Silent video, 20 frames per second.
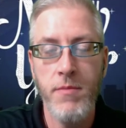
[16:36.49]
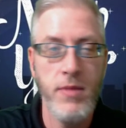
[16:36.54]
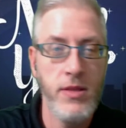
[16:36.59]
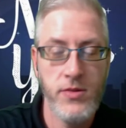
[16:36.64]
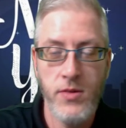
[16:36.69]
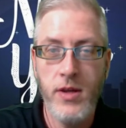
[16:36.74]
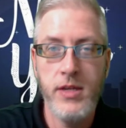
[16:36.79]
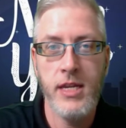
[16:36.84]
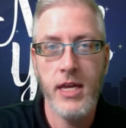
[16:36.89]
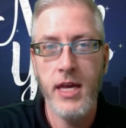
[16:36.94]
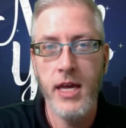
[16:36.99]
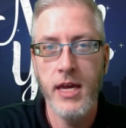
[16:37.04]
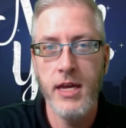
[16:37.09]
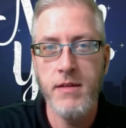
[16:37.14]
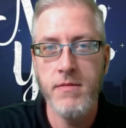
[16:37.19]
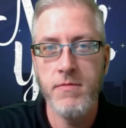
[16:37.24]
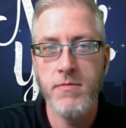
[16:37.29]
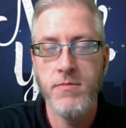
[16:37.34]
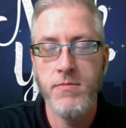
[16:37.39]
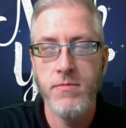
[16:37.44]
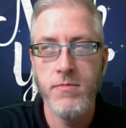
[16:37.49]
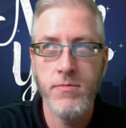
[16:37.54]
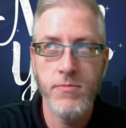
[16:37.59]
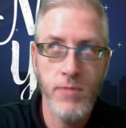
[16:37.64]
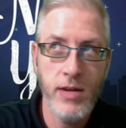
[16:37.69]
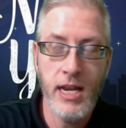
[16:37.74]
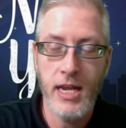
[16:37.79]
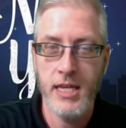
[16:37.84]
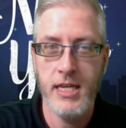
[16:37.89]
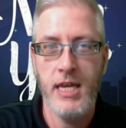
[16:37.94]
and so I did, and
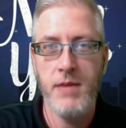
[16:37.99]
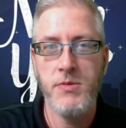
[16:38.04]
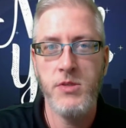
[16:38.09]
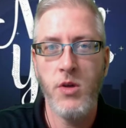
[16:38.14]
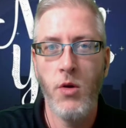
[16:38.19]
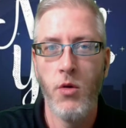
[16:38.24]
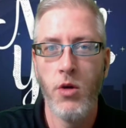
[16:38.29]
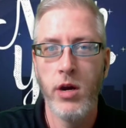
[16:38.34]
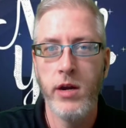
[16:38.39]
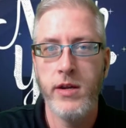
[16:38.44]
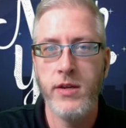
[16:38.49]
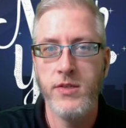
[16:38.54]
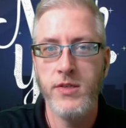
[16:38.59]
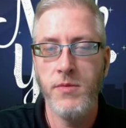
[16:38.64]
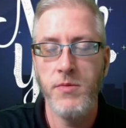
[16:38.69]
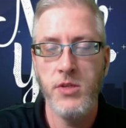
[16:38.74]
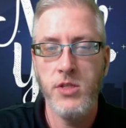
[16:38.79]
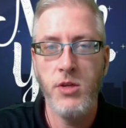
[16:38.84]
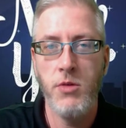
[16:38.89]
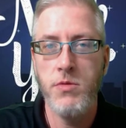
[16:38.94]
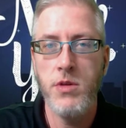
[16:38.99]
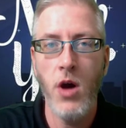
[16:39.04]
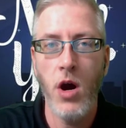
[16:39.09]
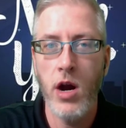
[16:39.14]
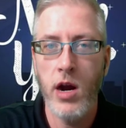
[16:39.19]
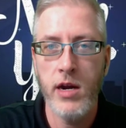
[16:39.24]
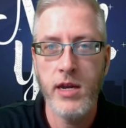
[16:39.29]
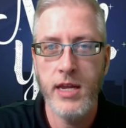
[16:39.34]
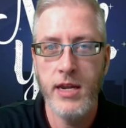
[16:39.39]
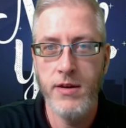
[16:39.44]
we didn't keep score because it was too
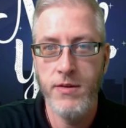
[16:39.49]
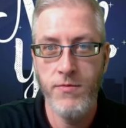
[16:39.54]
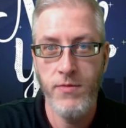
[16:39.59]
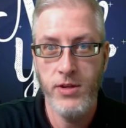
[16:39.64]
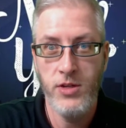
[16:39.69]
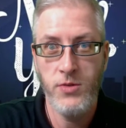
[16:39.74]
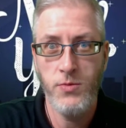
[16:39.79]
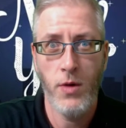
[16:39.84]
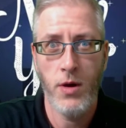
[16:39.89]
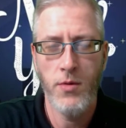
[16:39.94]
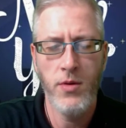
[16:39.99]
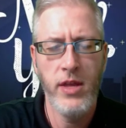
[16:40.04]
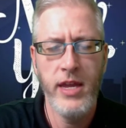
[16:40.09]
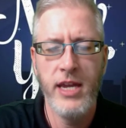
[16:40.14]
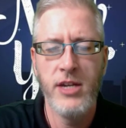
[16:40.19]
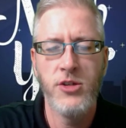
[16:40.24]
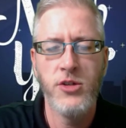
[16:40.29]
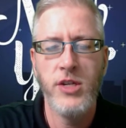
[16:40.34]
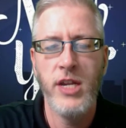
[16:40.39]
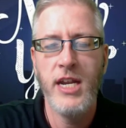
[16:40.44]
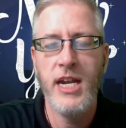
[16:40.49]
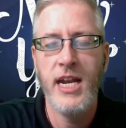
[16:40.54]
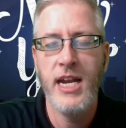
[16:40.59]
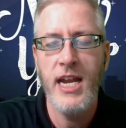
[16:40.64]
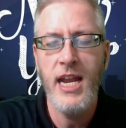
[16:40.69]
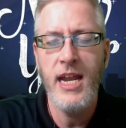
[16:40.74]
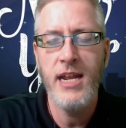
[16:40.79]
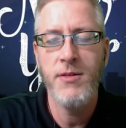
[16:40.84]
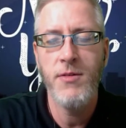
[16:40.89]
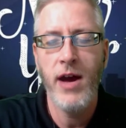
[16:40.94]
dark, and we just weren't really interested in it
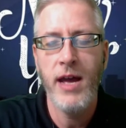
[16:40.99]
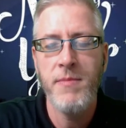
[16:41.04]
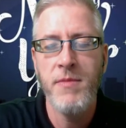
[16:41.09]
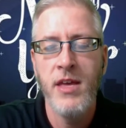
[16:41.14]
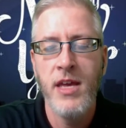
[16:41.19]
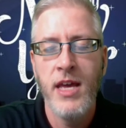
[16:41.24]
anyway.